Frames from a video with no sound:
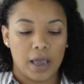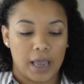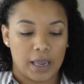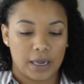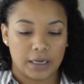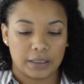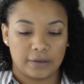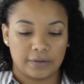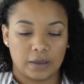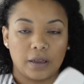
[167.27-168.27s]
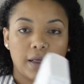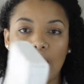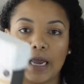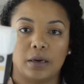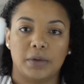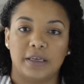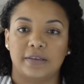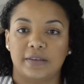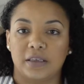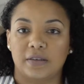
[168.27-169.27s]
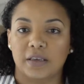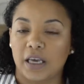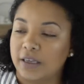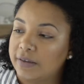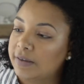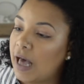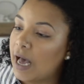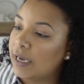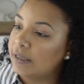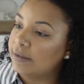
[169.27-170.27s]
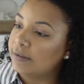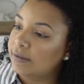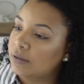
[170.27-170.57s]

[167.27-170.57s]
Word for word: And another item is these king size